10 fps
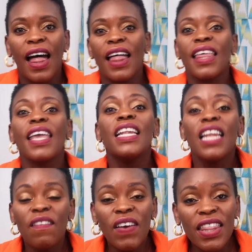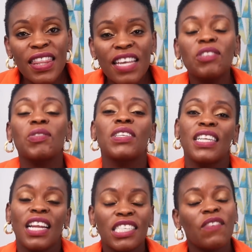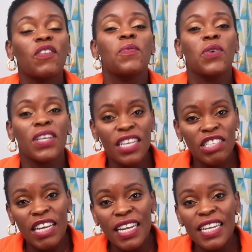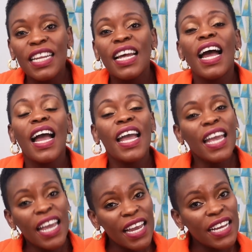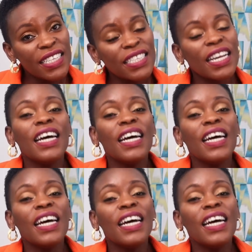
The 11th thing to declutter from your kitchen is